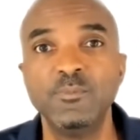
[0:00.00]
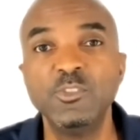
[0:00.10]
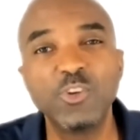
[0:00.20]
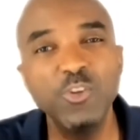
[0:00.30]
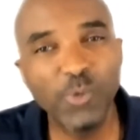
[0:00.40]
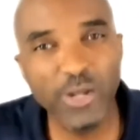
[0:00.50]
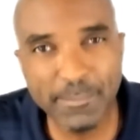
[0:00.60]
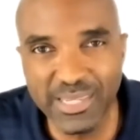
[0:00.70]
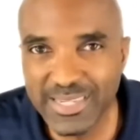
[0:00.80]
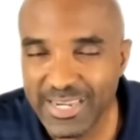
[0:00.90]
So you want to
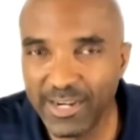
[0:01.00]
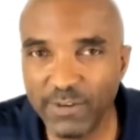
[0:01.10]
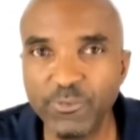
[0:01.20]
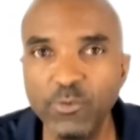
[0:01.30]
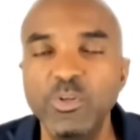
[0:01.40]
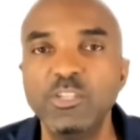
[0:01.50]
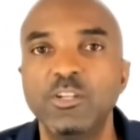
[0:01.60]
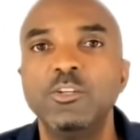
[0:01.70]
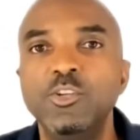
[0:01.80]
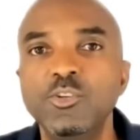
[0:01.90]
be careful when
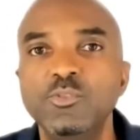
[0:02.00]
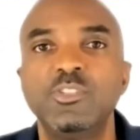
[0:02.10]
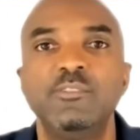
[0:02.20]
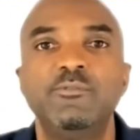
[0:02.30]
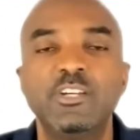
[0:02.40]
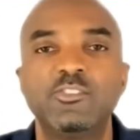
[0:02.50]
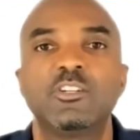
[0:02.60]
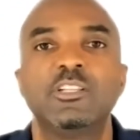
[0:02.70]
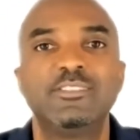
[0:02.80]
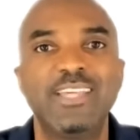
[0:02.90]
you're using
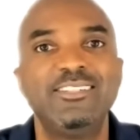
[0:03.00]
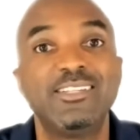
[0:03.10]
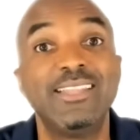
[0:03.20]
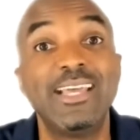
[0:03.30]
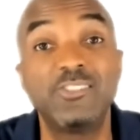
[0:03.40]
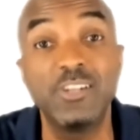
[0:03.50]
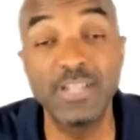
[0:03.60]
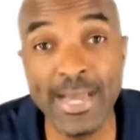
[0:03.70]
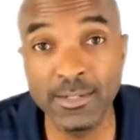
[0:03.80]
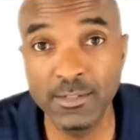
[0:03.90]
visualization that you're
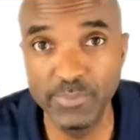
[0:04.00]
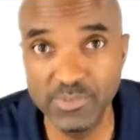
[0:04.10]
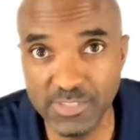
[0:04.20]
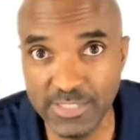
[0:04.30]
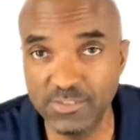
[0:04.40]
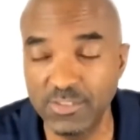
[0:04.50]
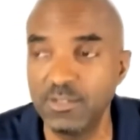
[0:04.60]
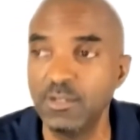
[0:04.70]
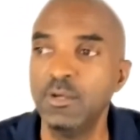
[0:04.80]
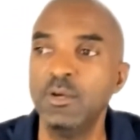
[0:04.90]
not in a
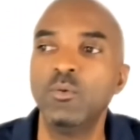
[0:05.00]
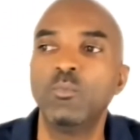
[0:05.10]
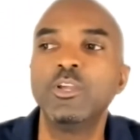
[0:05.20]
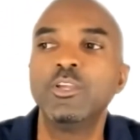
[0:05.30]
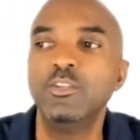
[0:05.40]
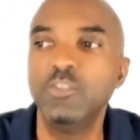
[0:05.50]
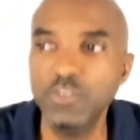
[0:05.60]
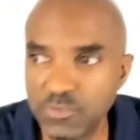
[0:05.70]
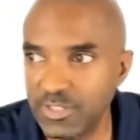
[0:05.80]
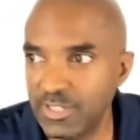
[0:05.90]
position where you're
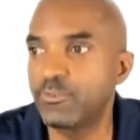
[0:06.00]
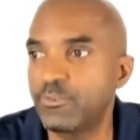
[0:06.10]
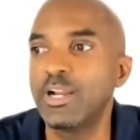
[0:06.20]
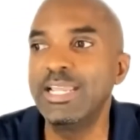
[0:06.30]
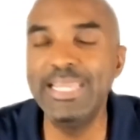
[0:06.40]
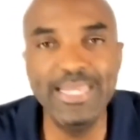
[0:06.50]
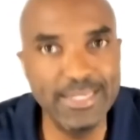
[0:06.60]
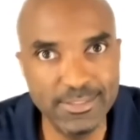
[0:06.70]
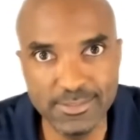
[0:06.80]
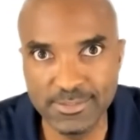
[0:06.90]
using it for
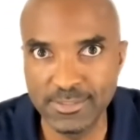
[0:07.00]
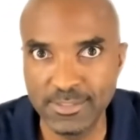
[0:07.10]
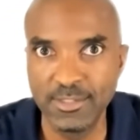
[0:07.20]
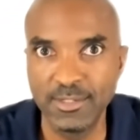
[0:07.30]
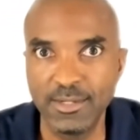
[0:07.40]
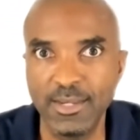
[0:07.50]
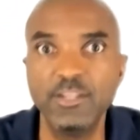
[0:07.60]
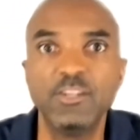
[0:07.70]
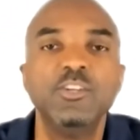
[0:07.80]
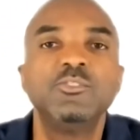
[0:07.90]
ease and
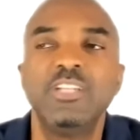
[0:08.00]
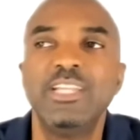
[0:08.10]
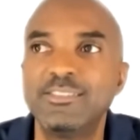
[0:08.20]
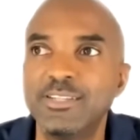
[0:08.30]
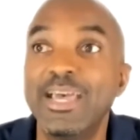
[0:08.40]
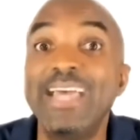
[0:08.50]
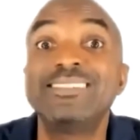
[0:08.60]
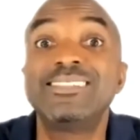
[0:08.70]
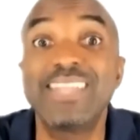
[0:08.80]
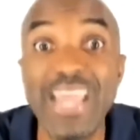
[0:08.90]
you're using it to
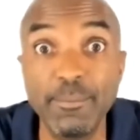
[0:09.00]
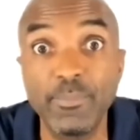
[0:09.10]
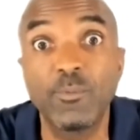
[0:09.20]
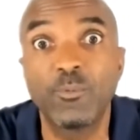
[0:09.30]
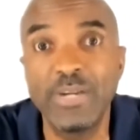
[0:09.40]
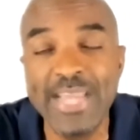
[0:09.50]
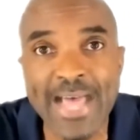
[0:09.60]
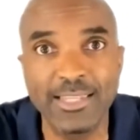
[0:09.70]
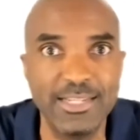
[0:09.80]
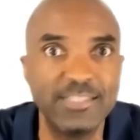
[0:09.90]
escape
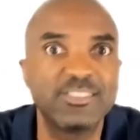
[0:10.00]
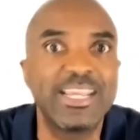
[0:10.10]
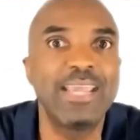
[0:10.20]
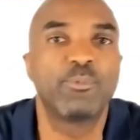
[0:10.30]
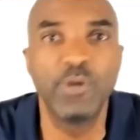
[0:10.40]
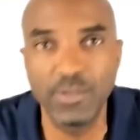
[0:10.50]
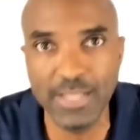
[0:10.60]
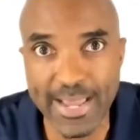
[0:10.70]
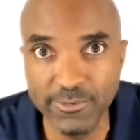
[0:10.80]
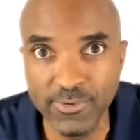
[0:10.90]
reality, escape real
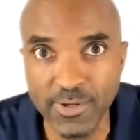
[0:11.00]
life.